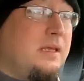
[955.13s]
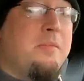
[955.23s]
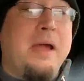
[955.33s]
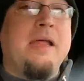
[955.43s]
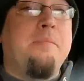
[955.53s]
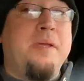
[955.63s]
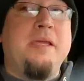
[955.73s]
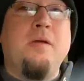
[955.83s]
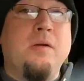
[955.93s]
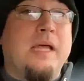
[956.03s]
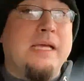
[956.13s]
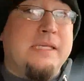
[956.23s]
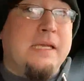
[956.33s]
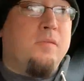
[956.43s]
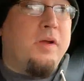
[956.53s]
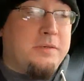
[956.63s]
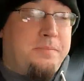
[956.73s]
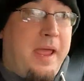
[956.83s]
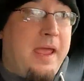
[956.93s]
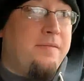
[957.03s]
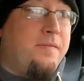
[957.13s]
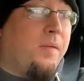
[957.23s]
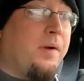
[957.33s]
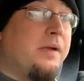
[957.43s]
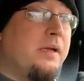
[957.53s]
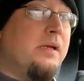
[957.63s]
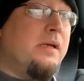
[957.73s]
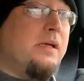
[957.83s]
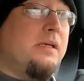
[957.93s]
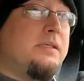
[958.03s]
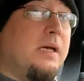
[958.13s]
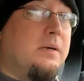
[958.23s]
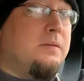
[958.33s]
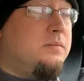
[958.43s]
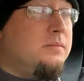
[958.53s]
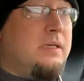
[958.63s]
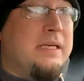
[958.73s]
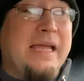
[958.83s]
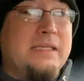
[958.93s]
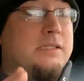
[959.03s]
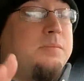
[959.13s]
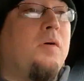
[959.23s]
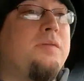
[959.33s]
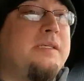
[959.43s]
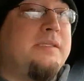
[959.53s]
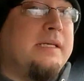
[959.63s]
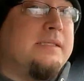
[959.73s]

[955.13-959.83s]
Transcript: You might not be utilizing what you're paying for. So again, just more things to